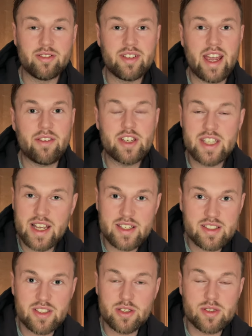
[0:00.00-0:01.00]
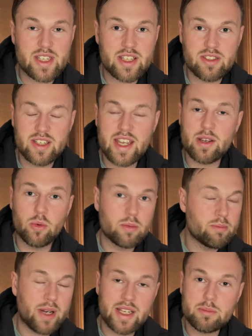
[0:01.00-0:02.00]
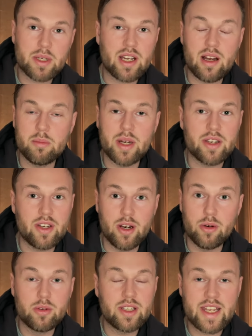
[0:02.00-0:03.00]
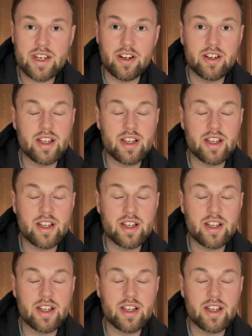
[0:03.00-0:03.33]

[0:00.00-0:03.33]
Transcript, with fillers: Every yes that you say today might become a no later.